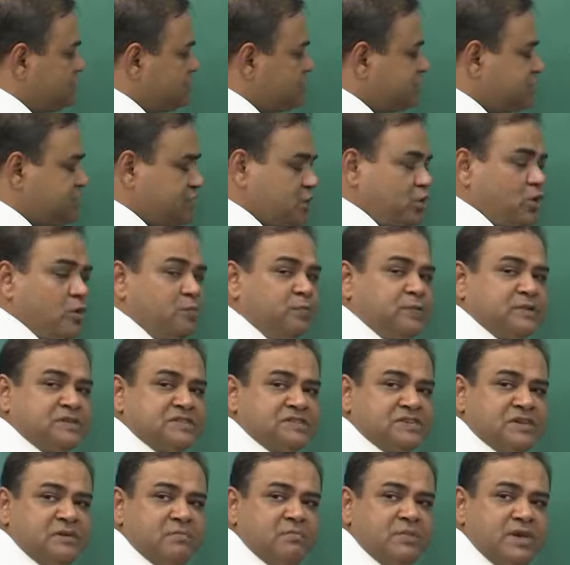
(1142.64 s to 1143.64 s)

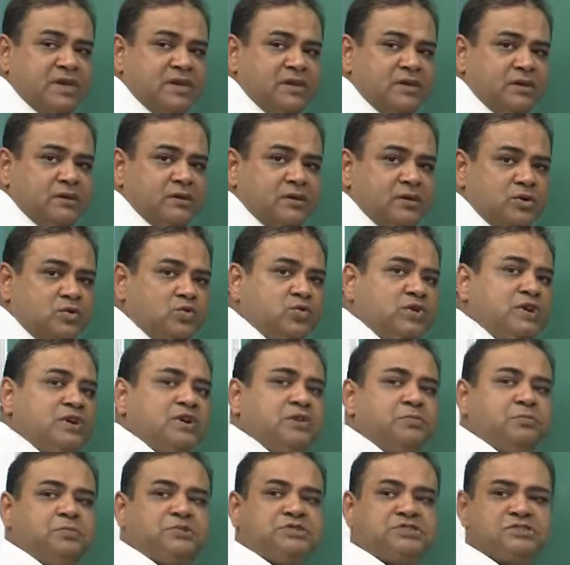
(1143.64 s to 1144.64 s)
0% B to 100%
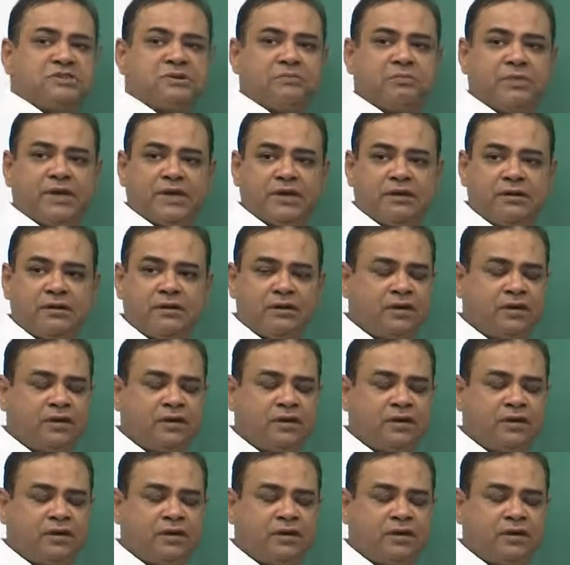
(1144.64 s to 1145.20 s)
B.